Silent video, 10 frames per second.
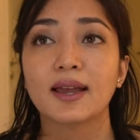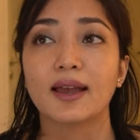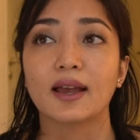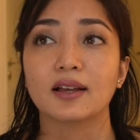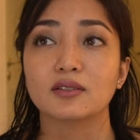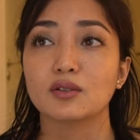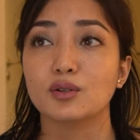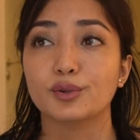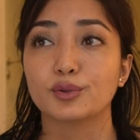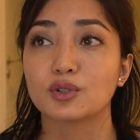And
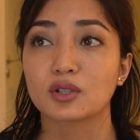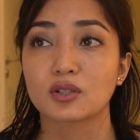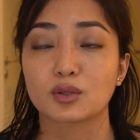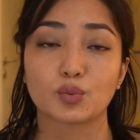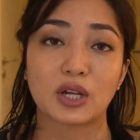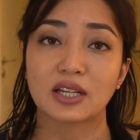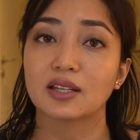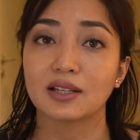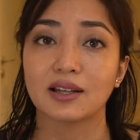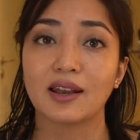you just wait
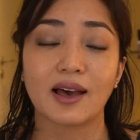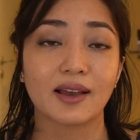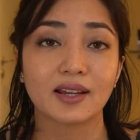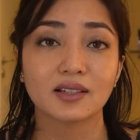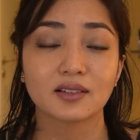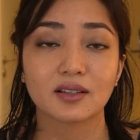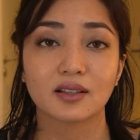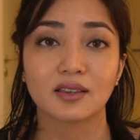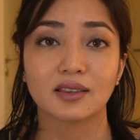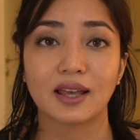in line
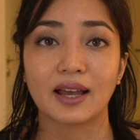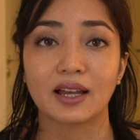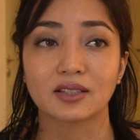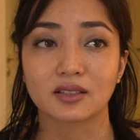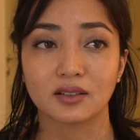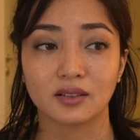in that